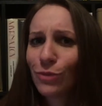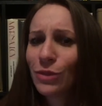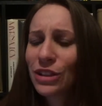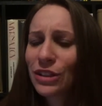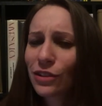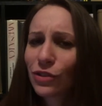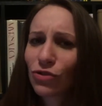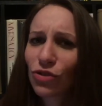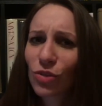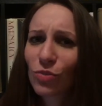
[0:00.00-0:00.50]

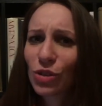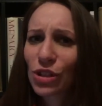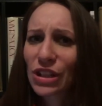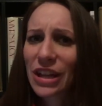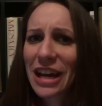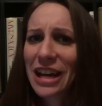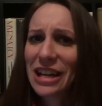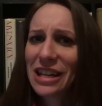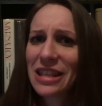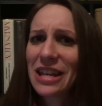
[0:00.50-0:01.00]
This is from a
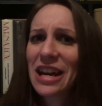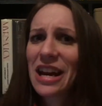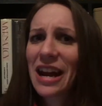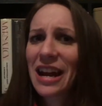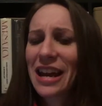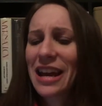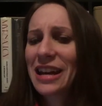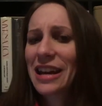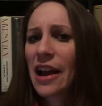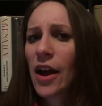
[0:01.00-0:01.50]
lady that I
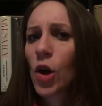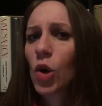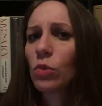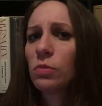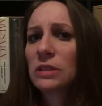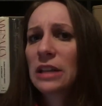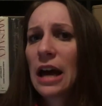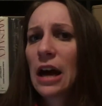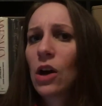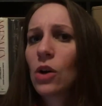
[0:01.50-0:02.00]
had
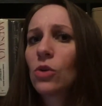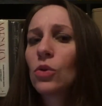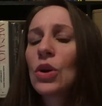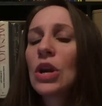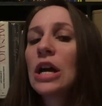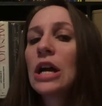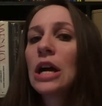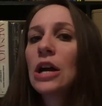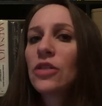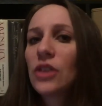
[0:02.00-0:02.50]
helped out
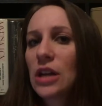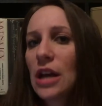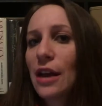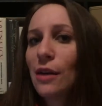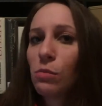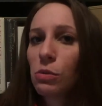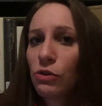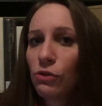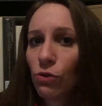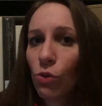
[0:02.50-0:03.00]
the
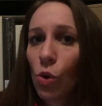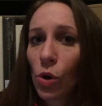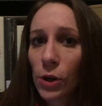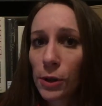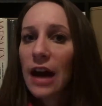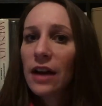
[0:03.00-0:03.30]
night before.